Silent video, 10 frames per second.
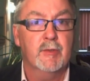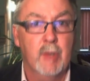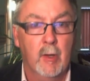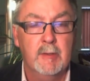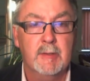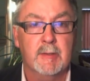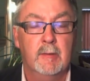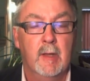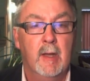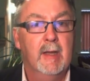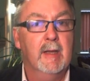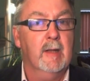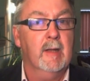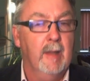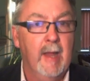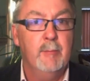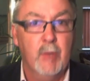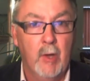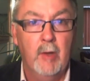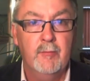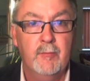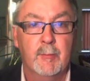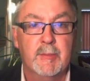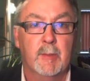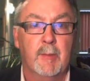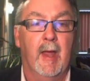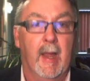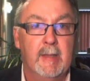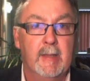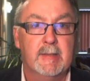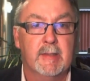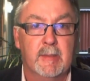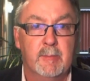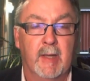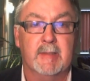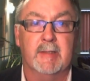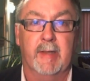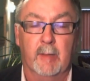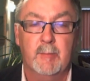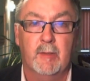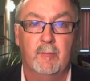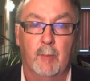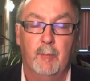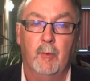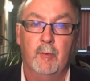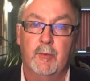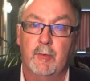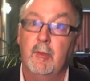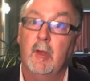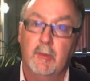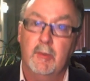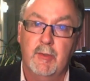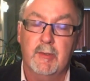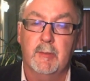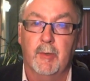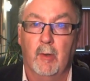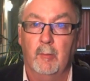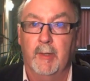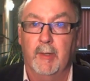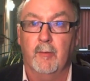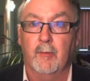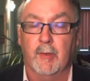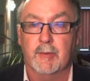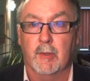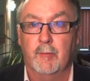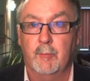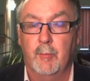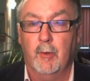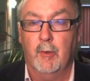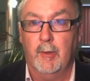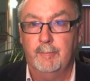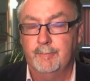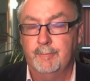Johnson can climb down from some of the heights that he's managed to get himself up onto just to become leader of the Conservative Party.